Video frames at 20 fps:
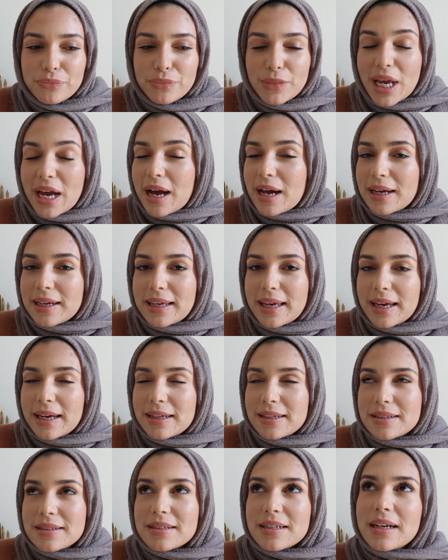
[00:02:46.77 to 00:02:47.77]
Yeah, I
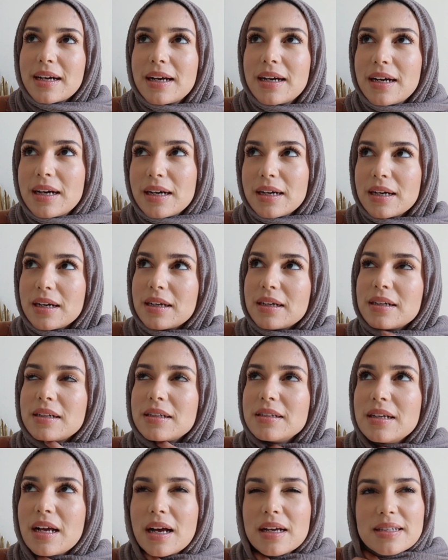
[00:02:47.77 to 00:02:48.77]
can't.
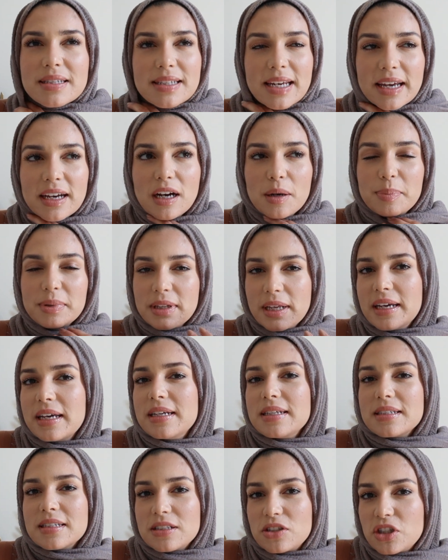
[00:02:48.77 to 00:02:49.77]
Staying up late
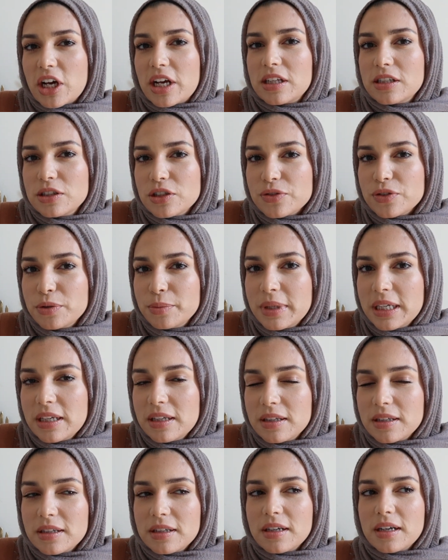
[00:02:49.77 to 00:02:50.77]
is a challenge for
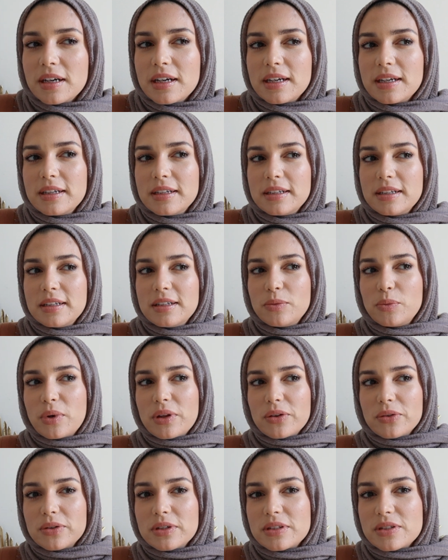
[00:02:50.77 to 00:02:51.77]
me.
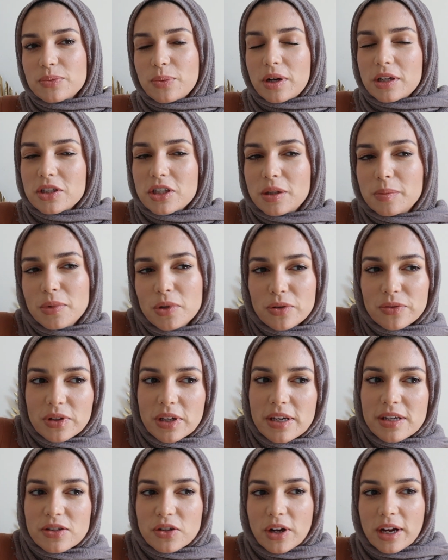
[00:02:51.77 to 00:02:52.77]
Whether it's watching
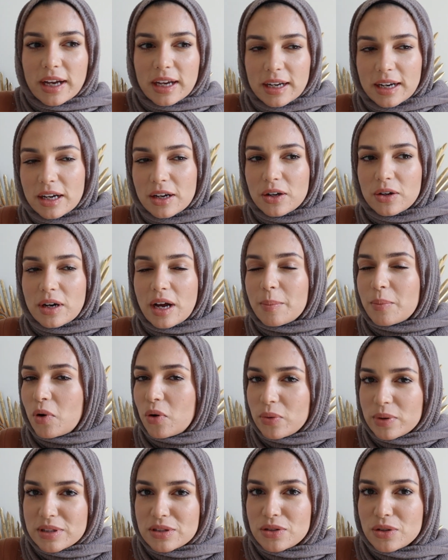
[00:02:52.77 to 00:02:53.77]
movies or hanging out, I'm
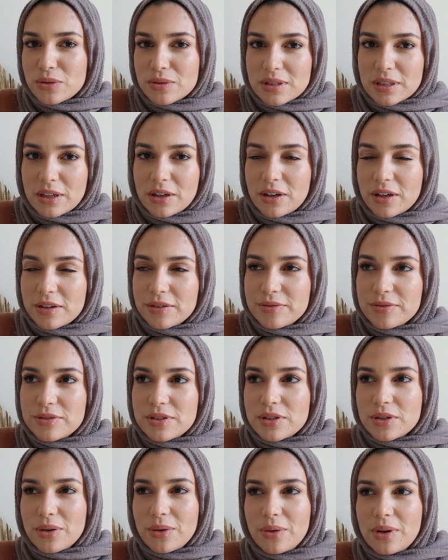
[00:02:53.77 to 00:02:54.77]
always dozing off,
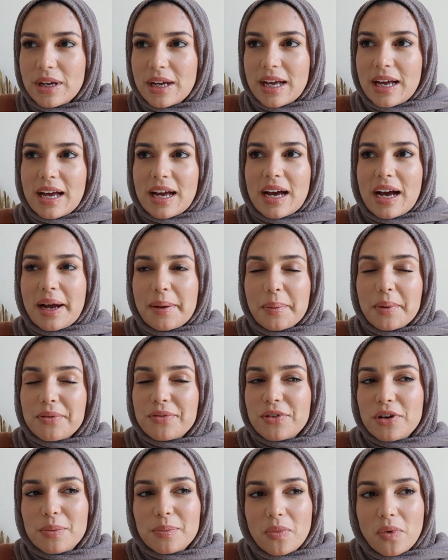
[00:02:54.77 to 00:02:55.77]
so I
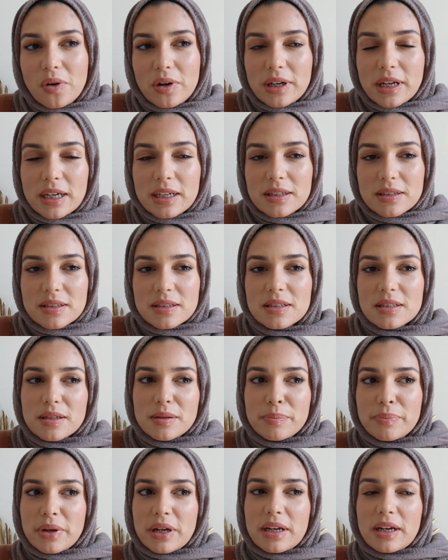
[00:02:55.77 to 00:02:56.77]
prefer mornings,
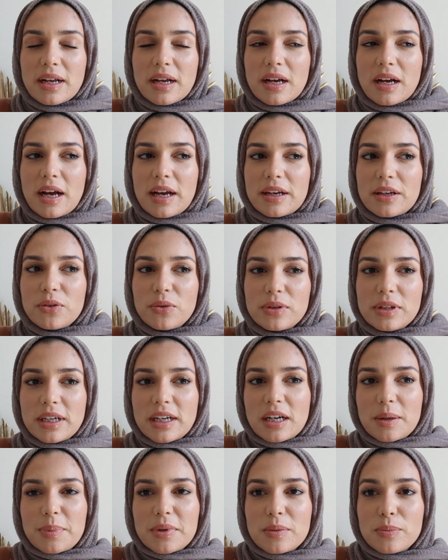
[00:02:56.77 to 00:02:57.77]
but I can only
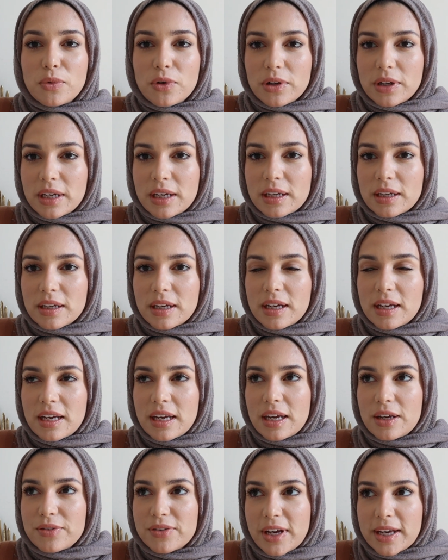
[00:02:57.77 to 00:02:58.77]
get up in the morning
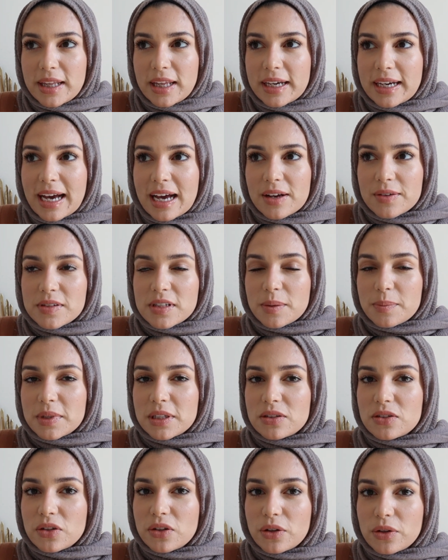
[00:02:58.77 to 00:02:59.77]
if I have
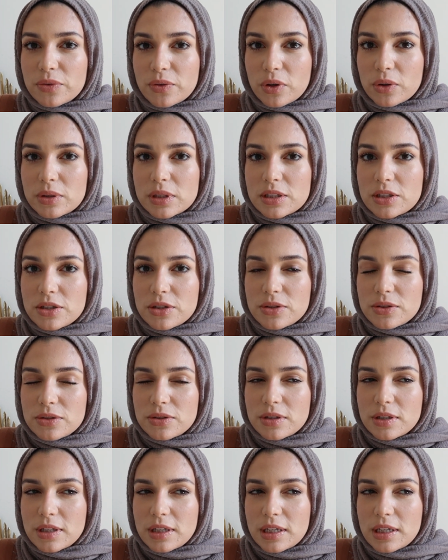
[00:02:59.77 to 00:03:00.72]
something to look forward to.